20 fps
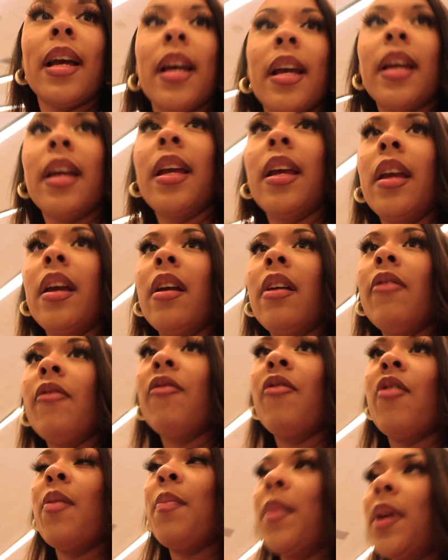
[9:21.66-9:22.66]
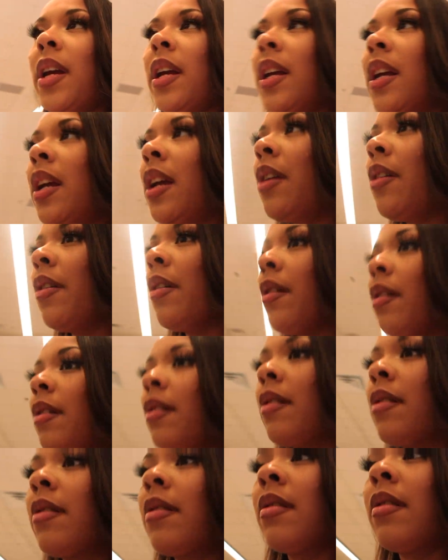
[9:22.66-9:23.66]
can get from in here
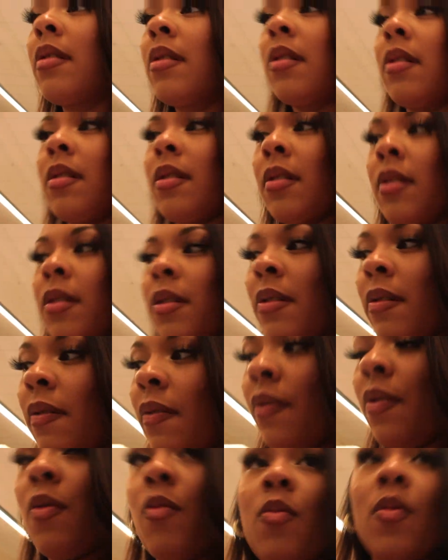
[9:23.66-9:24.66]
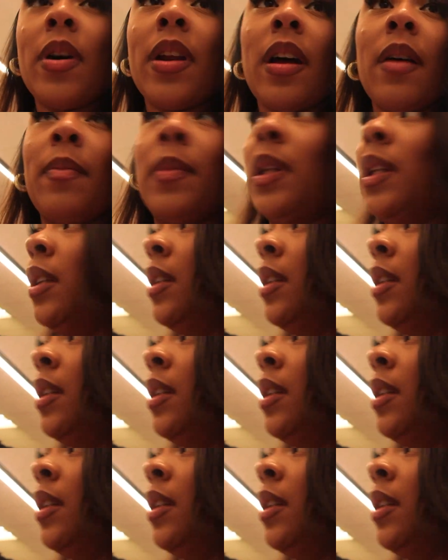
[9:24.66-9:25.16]
for what I'm